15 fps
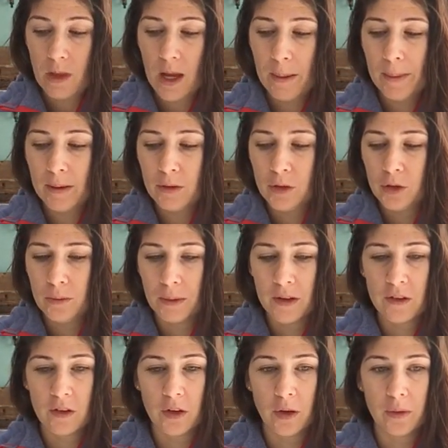about 2
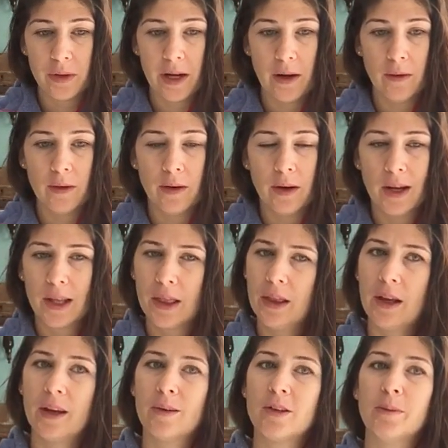months ago now, I
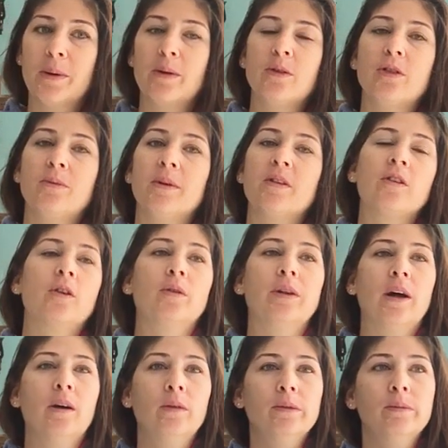think it was about 2 months ago
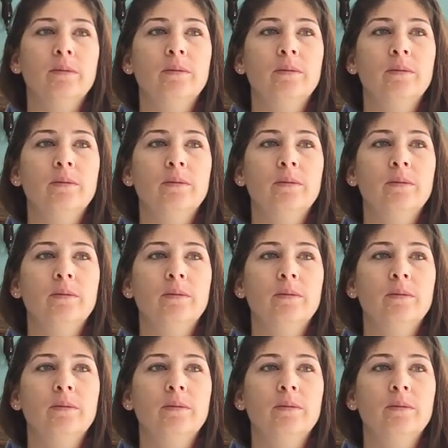now,